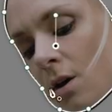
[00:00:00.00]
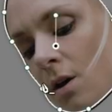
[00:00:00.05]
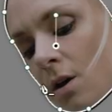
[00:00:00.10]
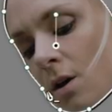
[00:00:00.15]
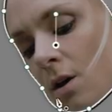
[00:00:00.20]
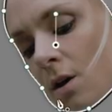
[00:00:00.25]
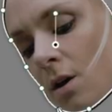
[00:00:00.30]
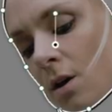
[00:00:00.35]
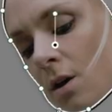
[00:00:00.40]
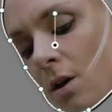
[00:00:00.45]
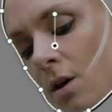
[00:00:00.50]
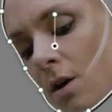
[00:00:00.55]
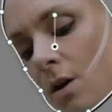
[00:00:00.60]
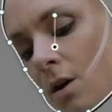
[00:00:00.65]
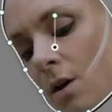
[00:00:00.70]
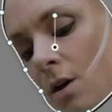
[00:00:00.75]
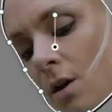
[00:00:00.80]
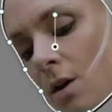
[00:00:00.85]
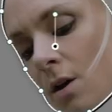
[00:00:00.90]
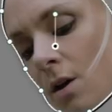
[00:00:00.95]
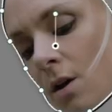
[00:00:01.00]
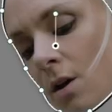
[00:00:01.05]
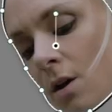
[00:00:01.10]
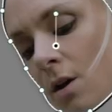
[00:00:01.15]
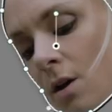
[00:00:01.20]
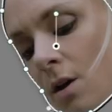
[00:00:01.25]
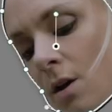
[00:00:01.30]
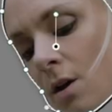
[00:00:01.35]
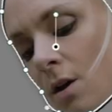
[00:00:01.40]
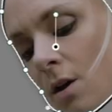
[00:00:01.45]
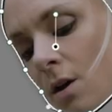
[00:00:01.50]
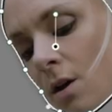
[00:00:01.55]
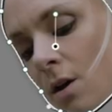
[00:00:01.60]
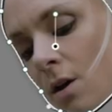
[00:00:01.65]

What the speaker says: Nobody speaks.